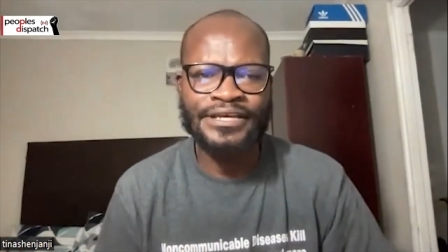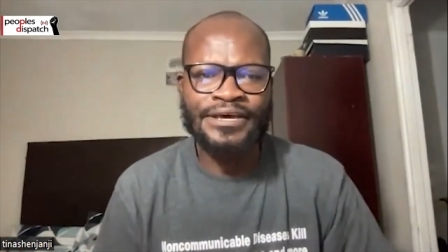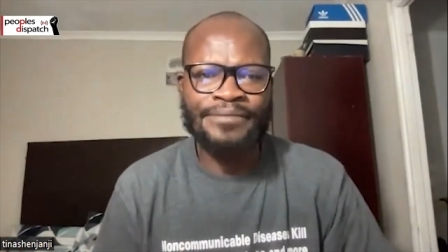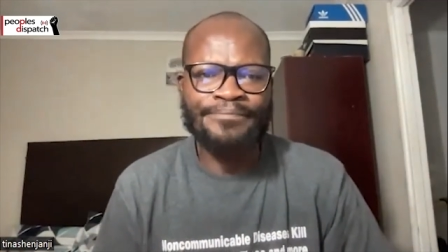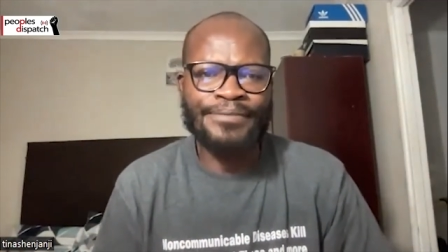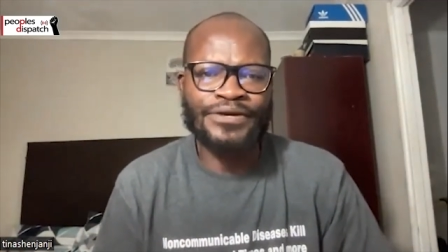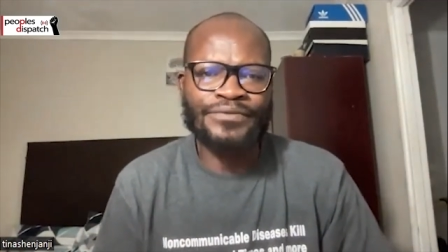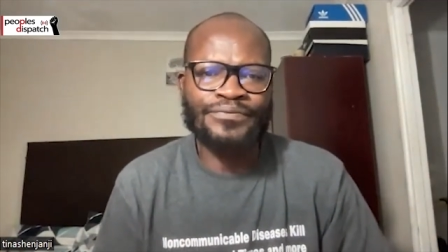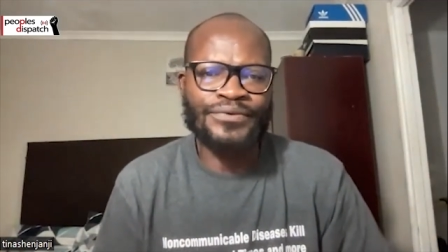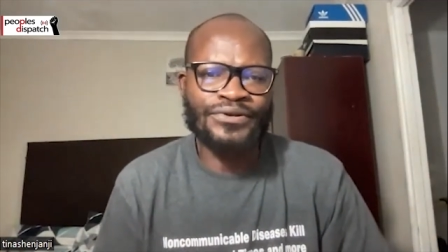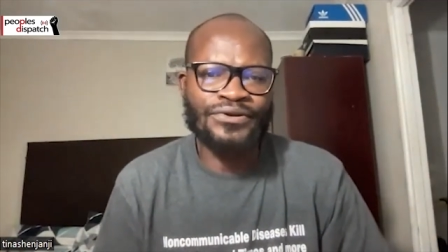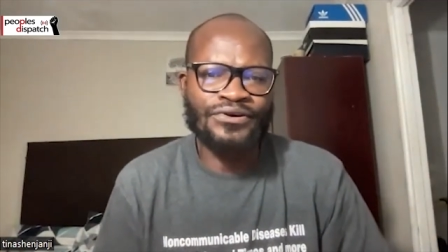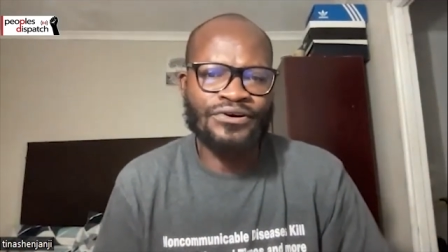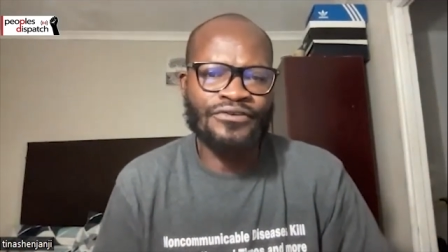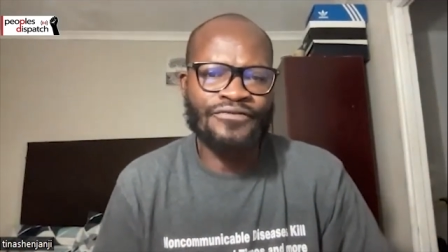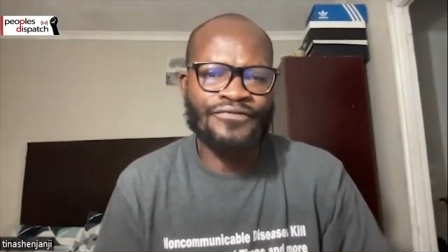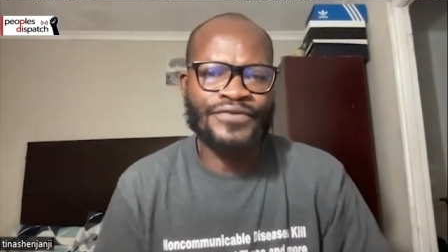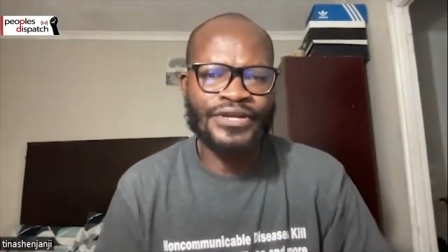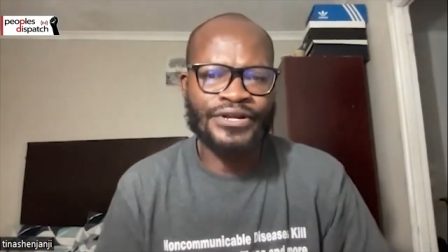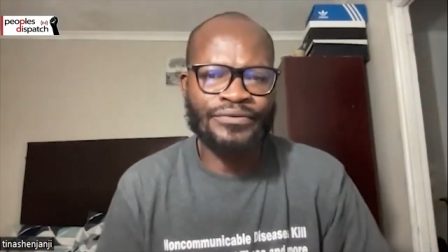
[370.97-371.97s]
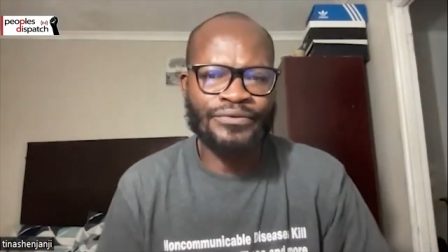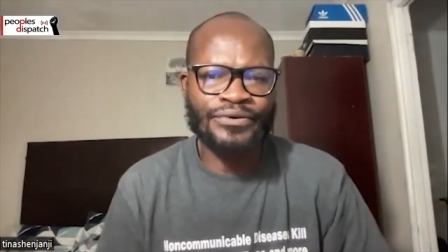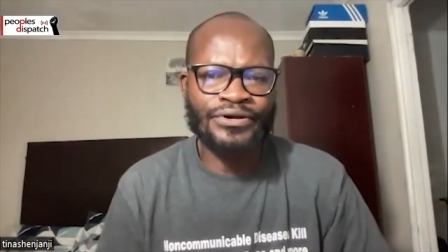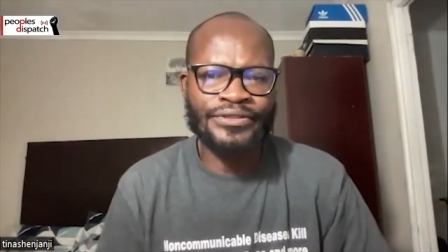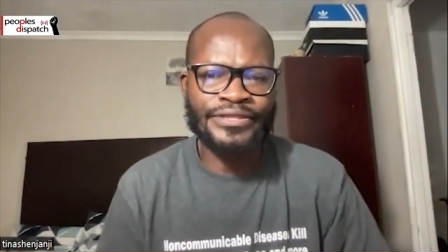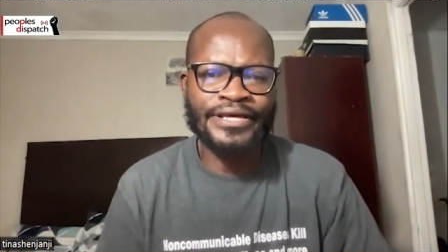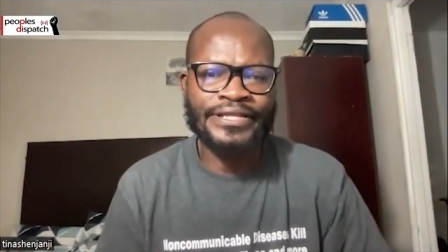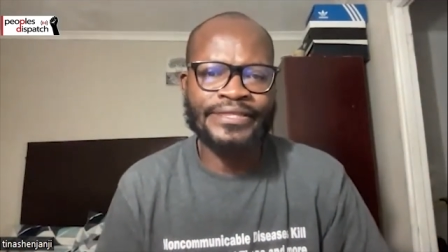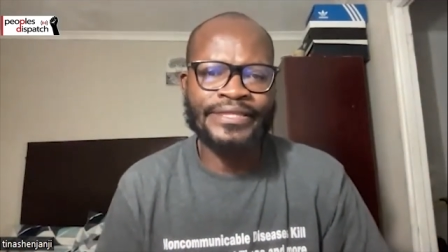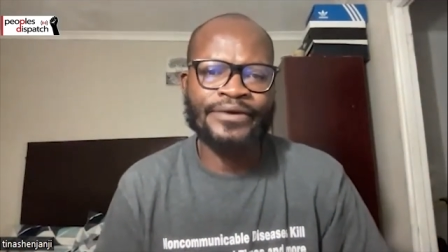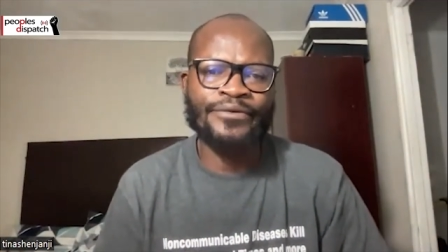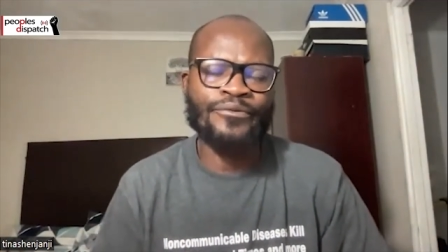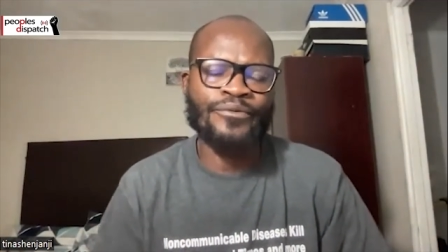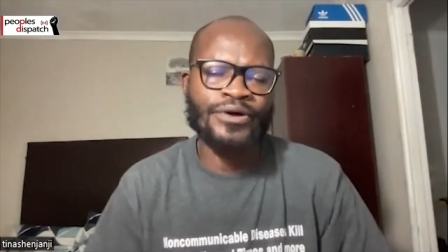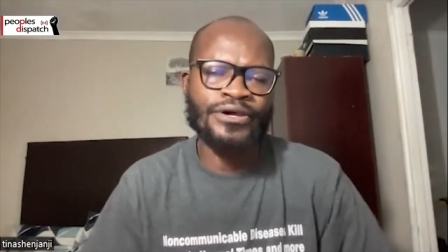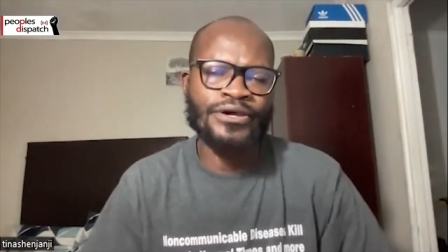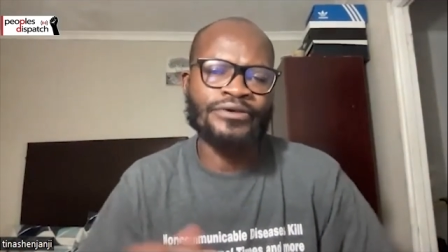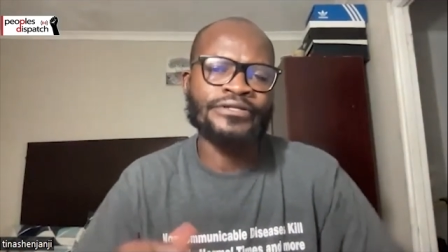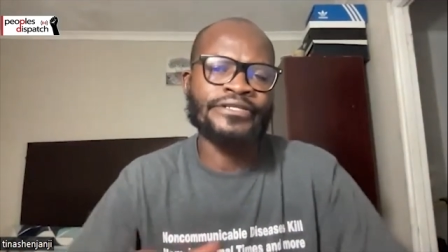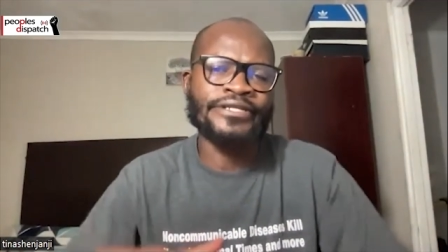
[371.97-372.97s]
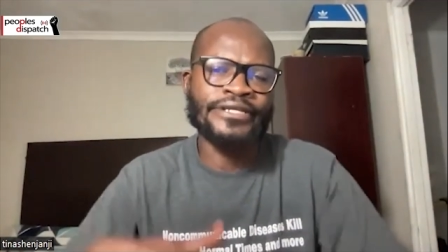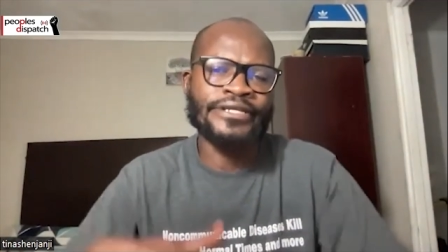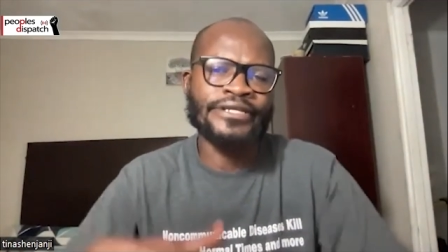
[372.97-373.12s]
But we know very well that the world